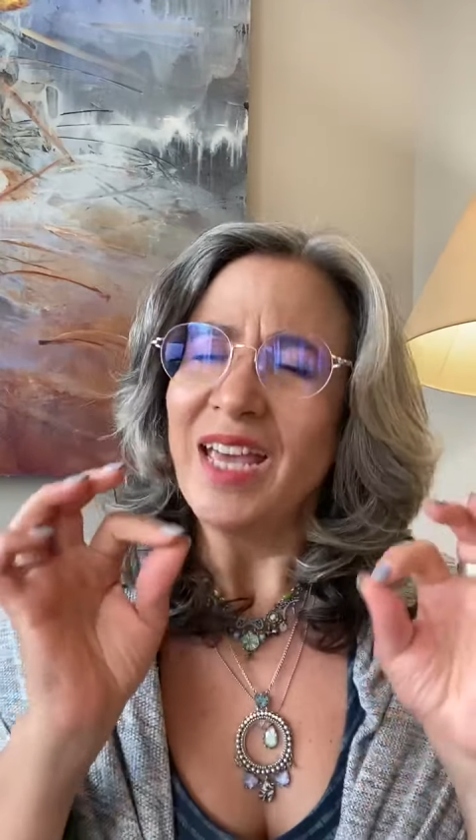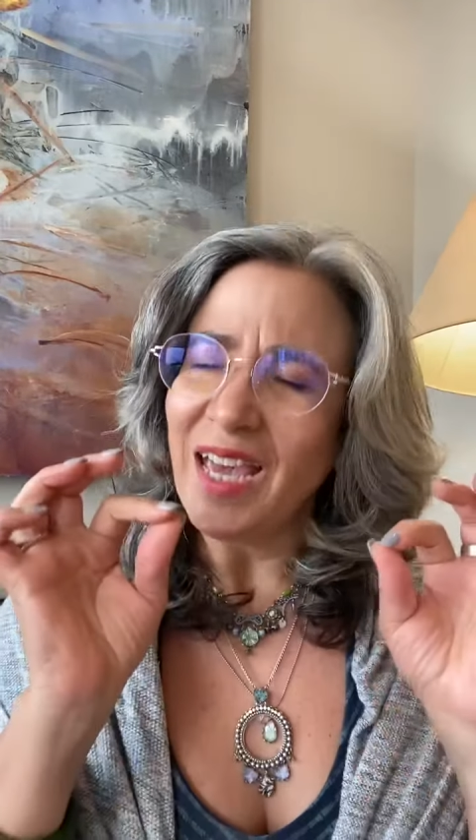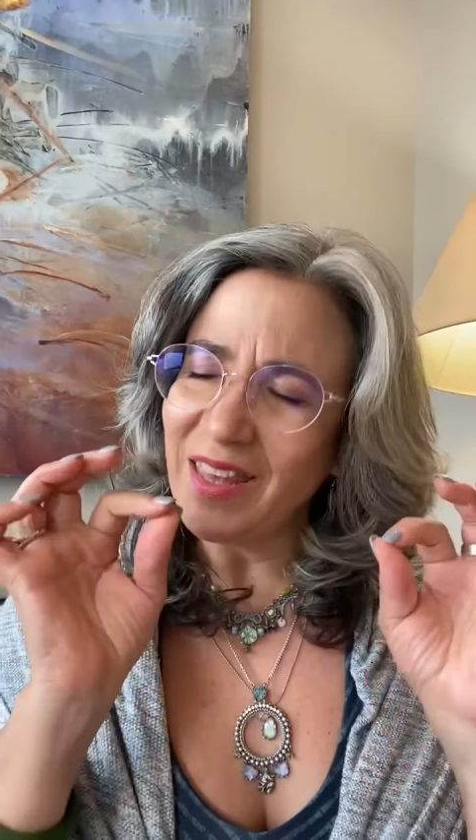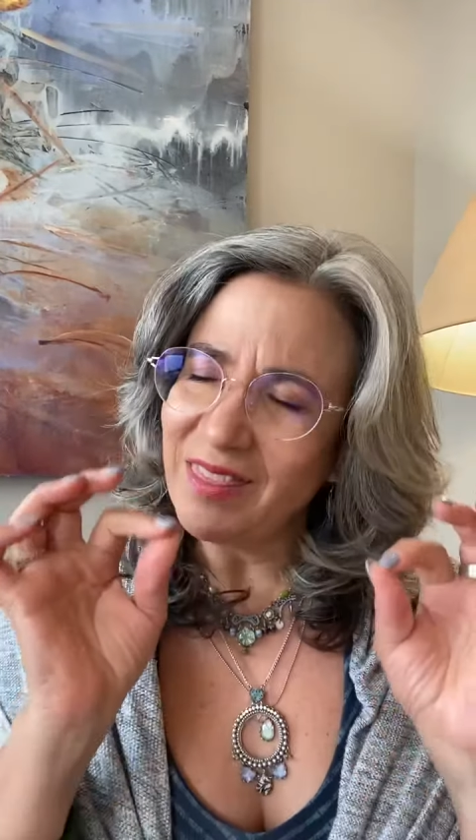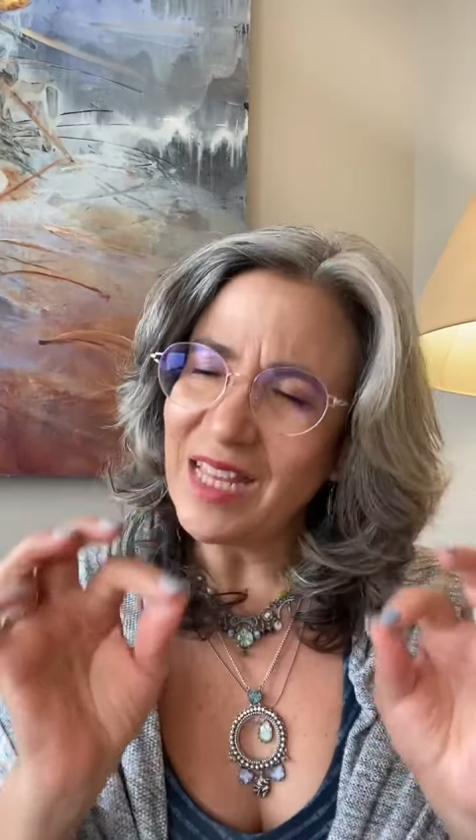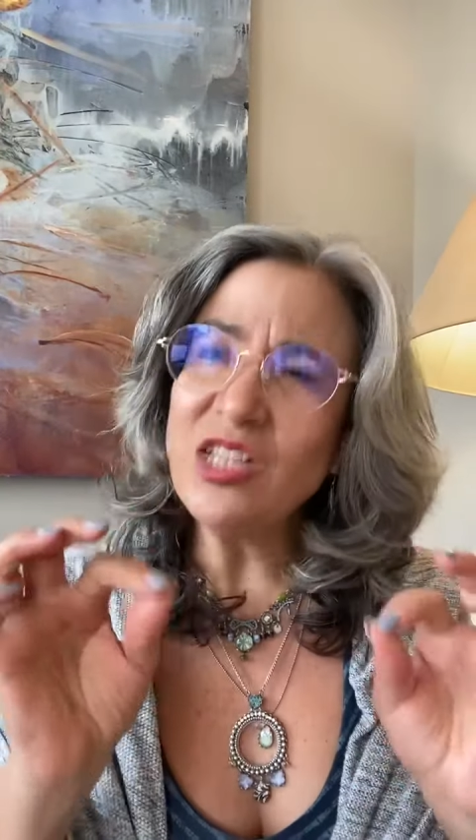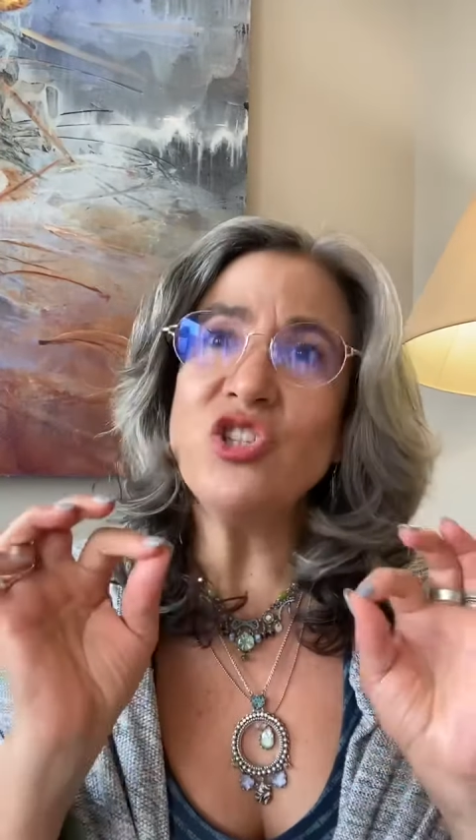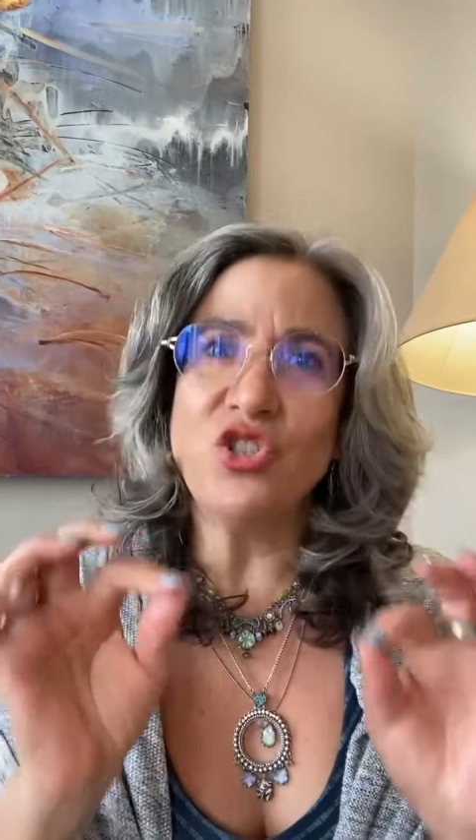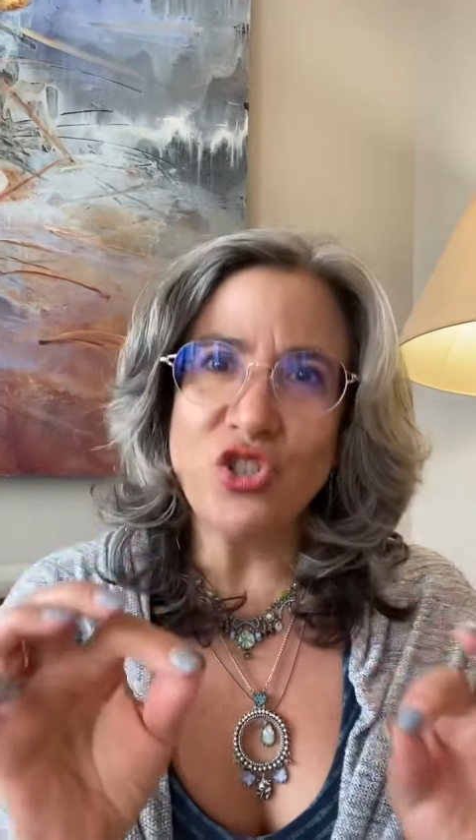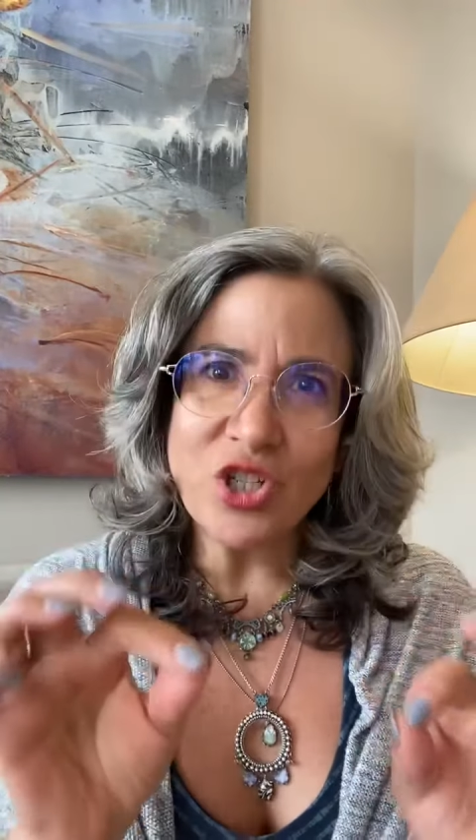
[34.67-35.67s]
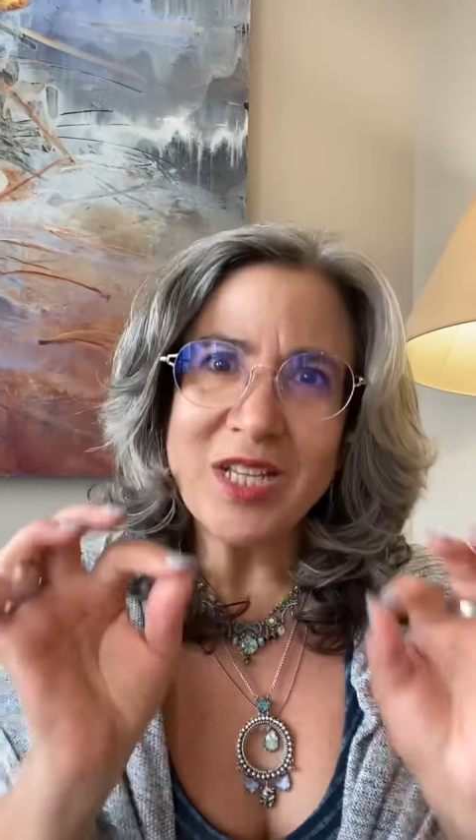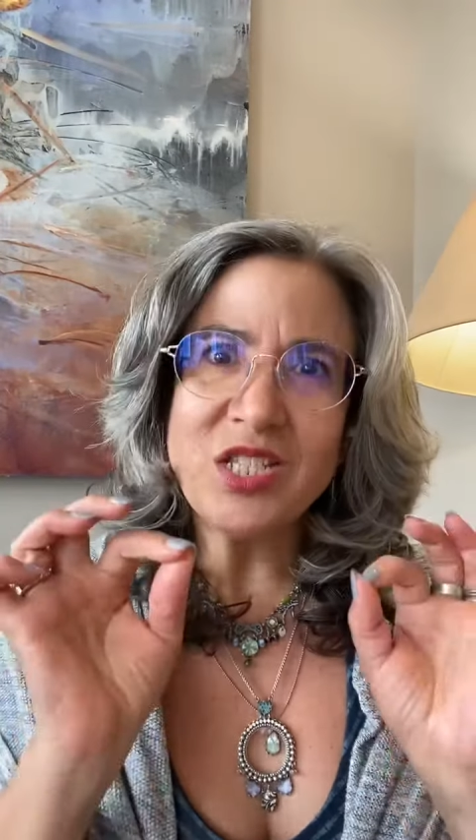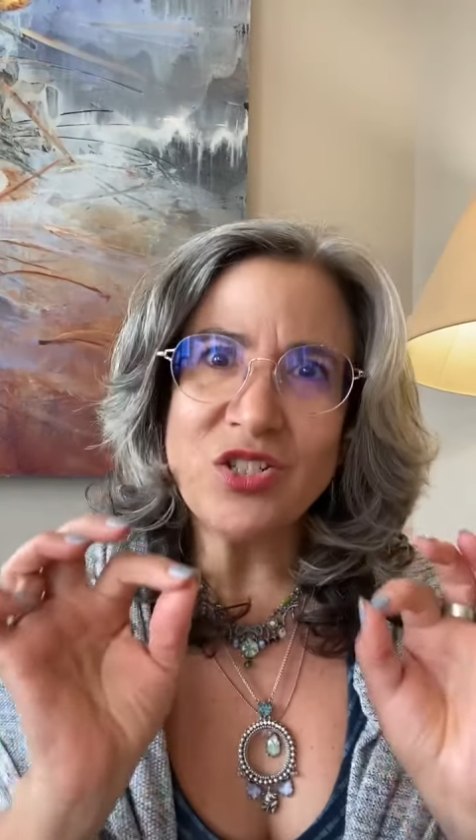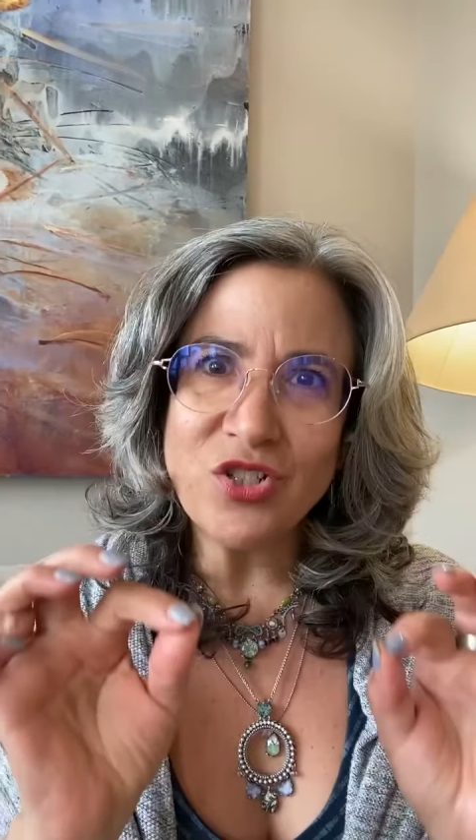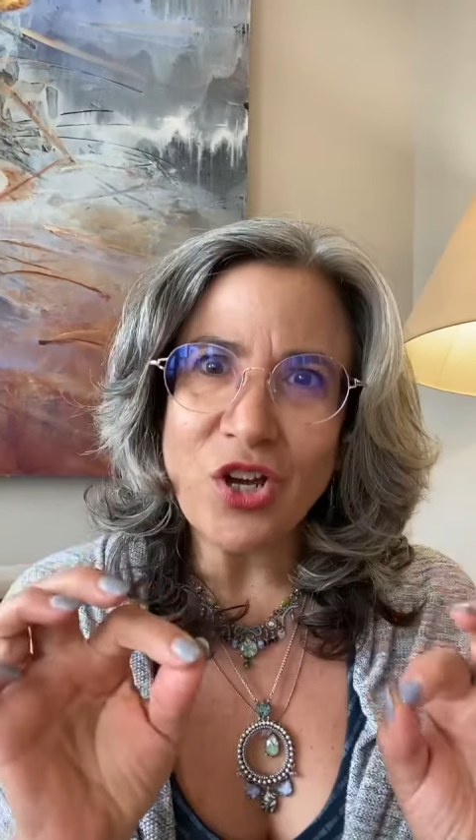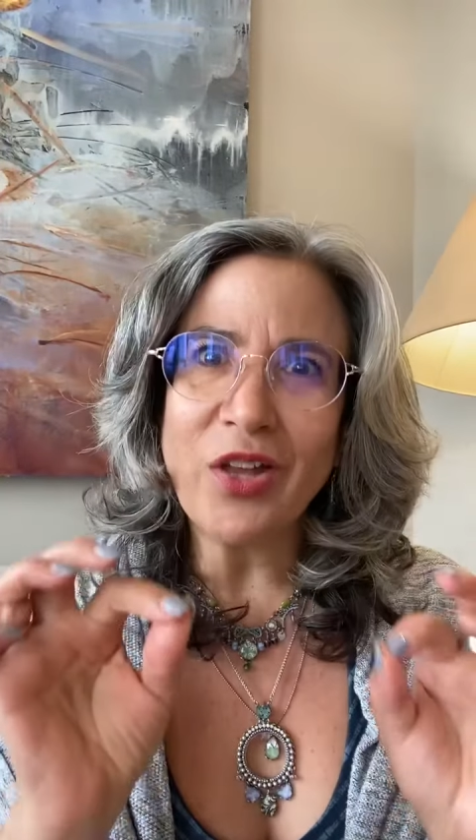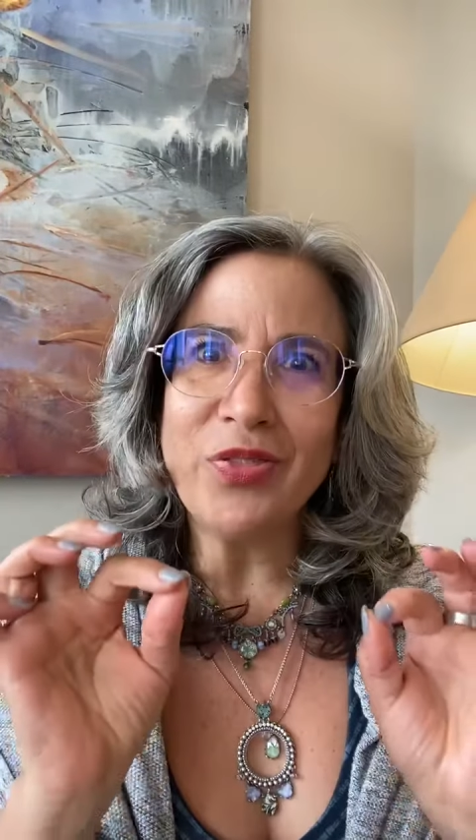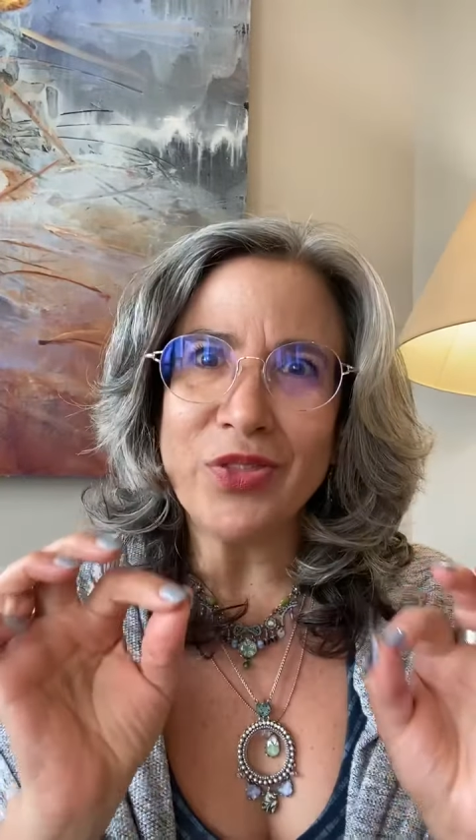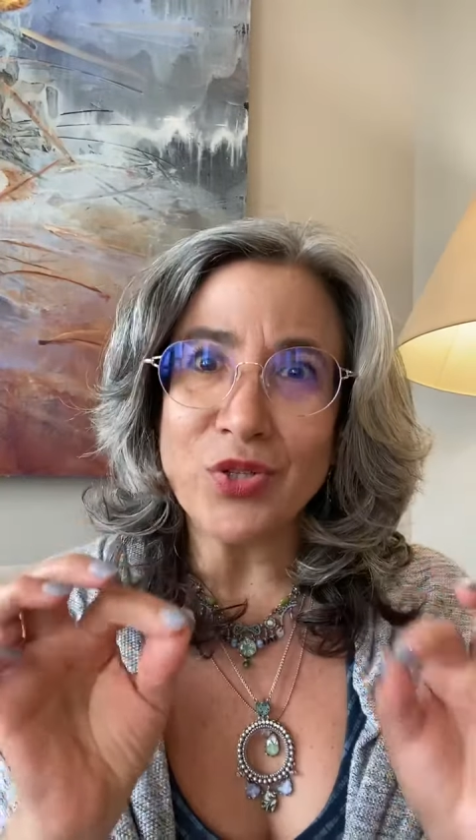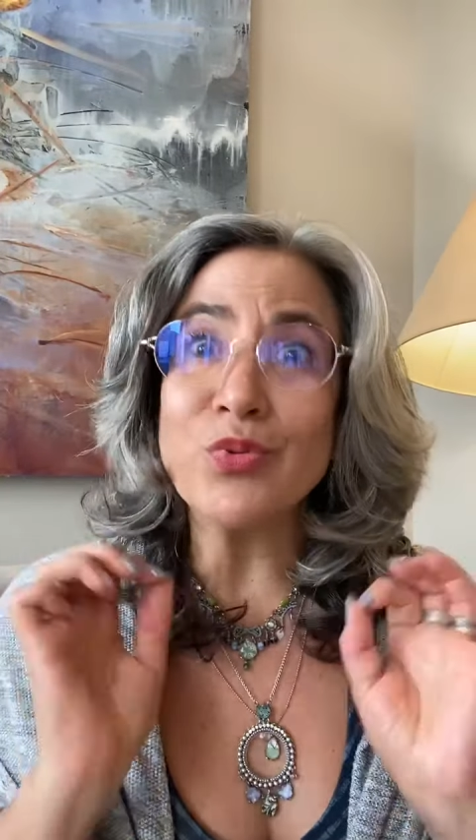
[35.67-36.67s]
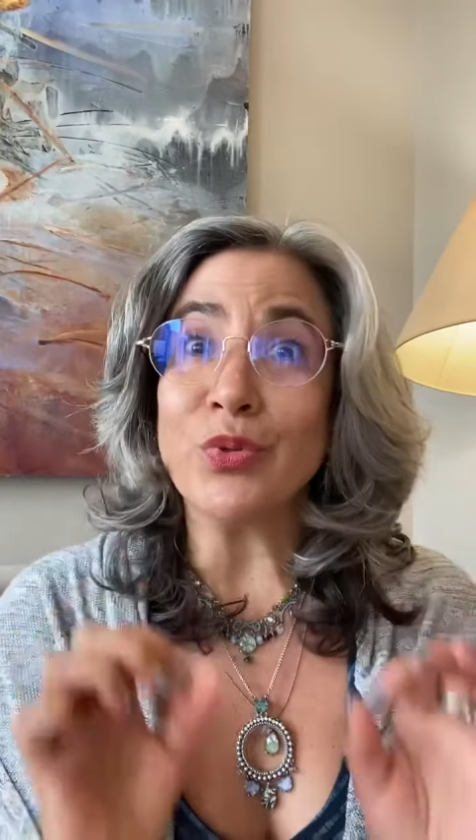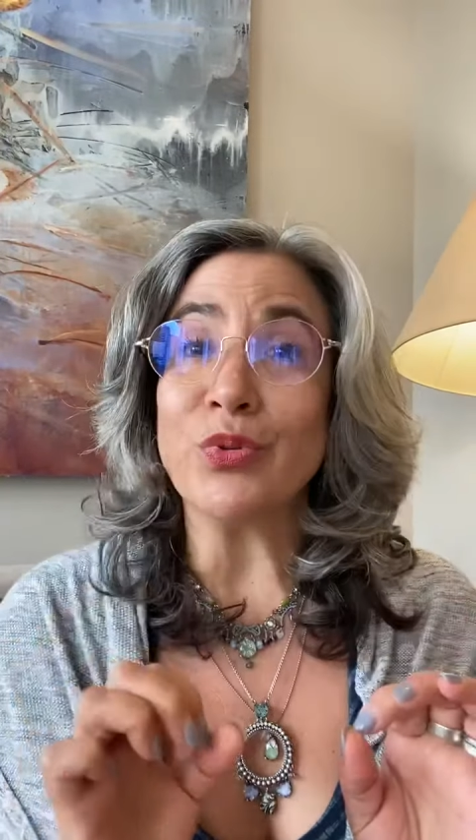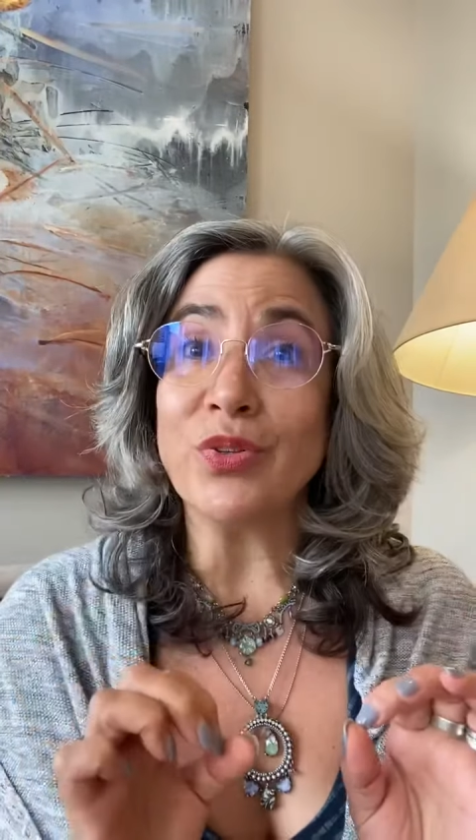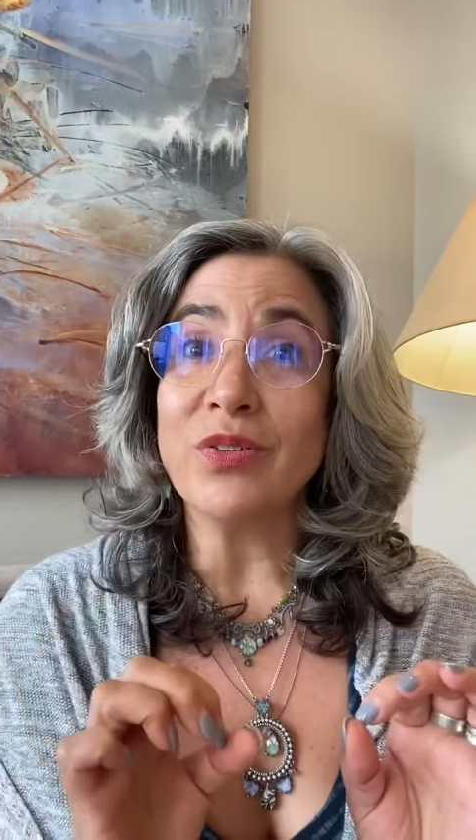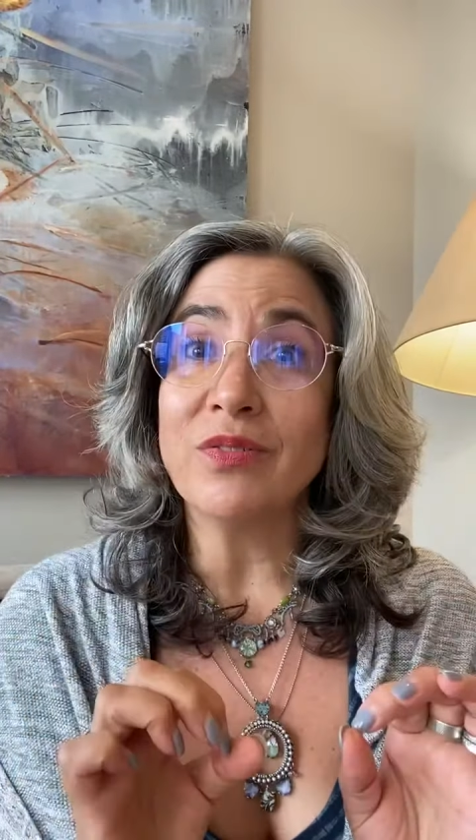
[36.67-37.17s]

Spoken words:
And that's just not the truth.